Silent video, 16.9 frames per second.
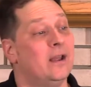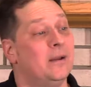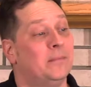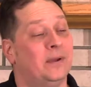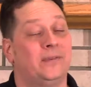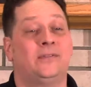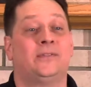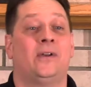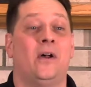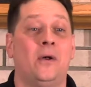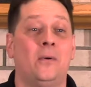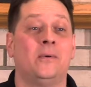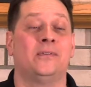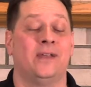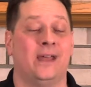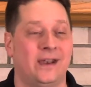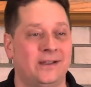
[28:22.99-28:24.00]
But Saul
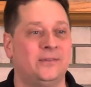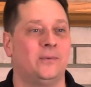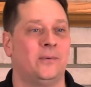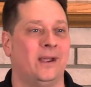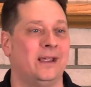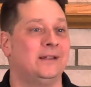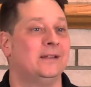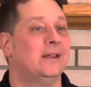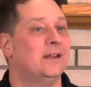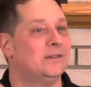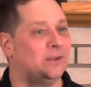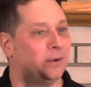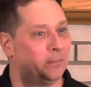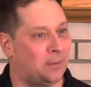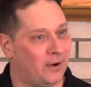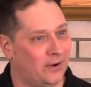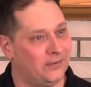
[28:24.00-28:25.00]
was on his way
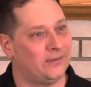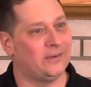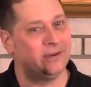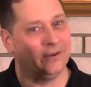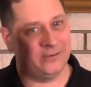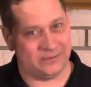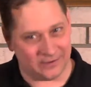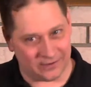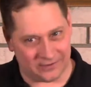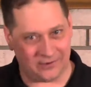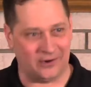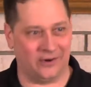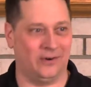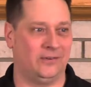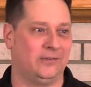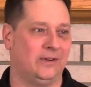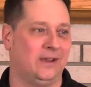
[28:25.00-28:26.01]
to persecute the
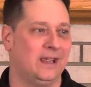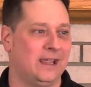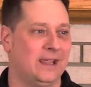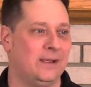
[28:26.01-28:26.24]
church.